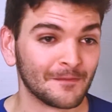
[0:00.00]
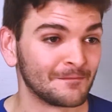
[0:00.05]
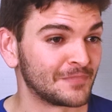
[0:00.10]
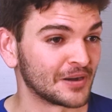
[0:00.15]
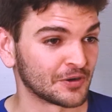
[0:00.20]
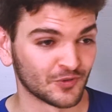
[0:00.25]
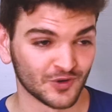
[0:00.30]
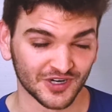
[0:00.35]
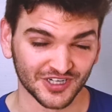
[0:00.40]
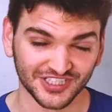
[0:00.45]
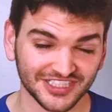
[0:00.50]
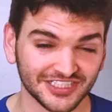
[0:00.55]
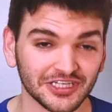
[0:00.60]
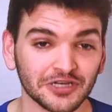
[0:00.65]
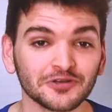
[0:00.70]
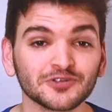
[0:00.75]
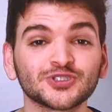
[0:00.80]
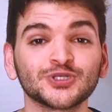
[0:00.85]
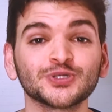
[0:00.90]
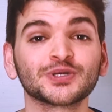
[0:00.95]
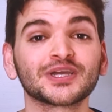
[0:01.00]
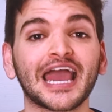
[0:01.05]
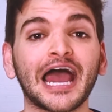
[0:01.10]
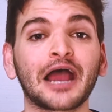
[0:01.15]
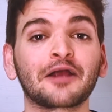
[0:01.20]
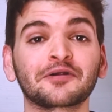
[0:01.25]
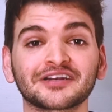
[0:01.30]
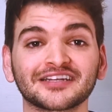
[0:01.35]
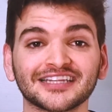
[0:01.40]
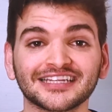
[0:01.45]
but we're still too
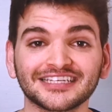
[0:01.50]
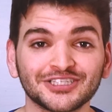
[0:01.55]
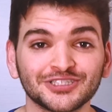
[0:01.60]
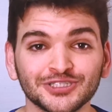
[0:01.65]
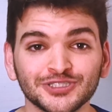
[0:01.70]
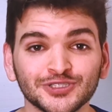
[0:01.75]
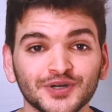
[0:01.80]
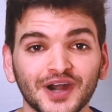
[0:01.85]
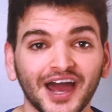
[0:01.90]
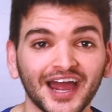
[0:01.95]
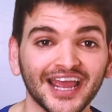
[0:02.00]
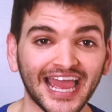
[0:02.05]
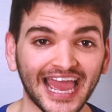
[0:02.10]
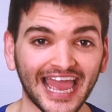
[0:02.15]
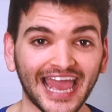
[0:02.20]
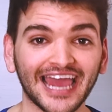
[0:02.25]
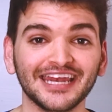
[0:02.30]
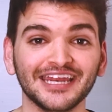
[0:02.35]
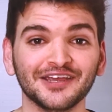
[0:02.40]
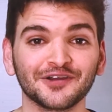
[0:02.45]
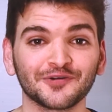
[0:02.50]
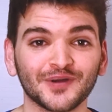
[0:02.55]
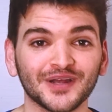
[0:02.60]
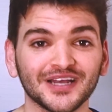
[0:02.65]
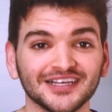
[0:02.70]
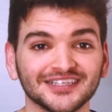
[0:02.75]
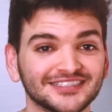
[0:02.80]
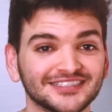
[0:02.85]
cowardly to try anyway.